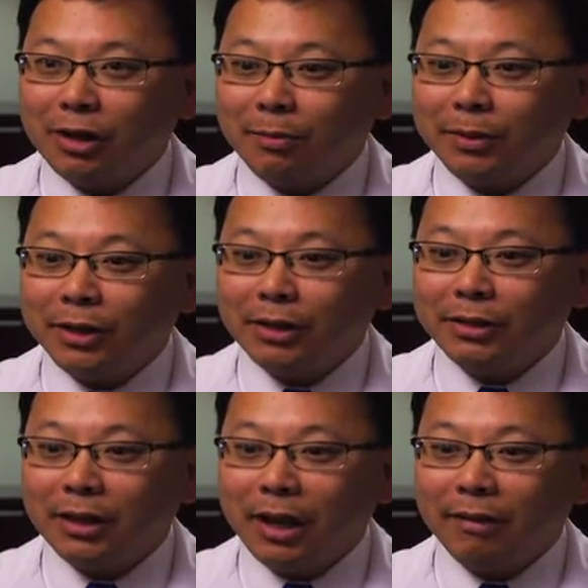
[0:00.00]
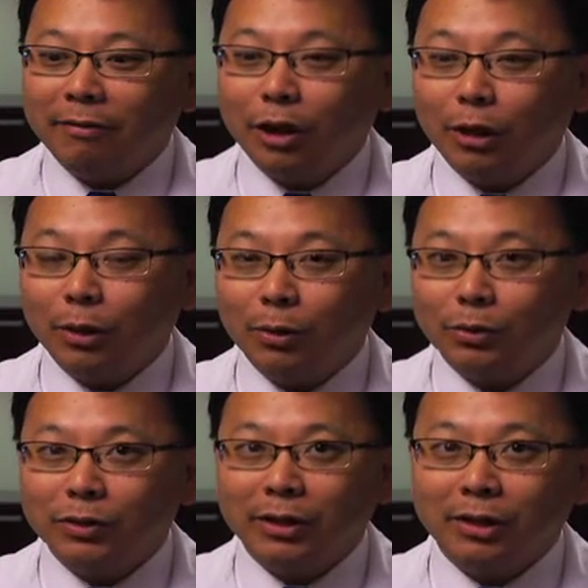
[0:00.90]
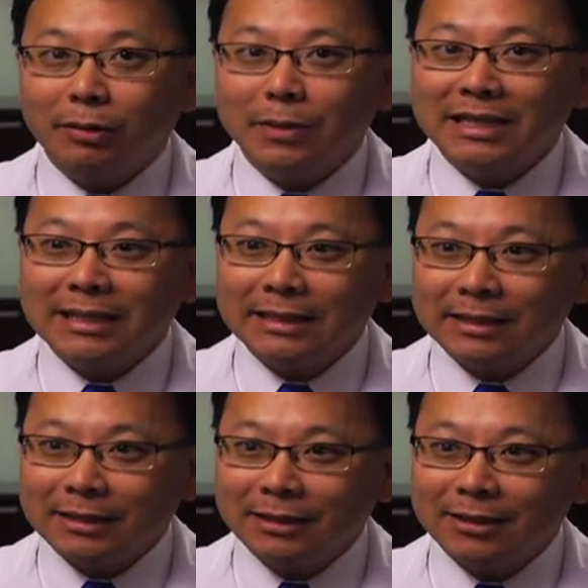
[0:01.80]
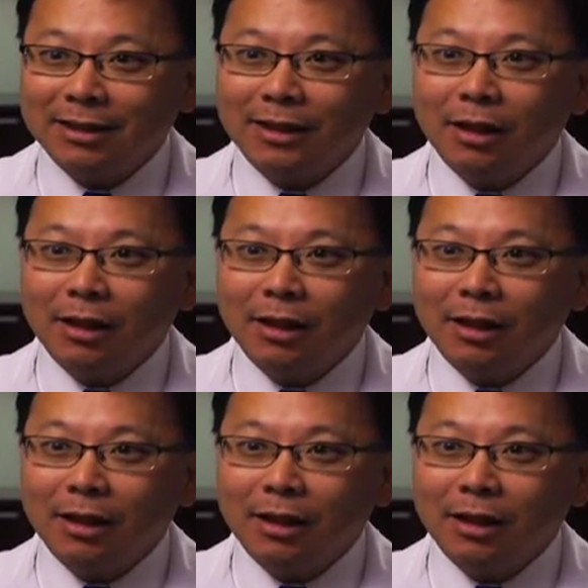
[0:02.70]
companies have closed their businesses,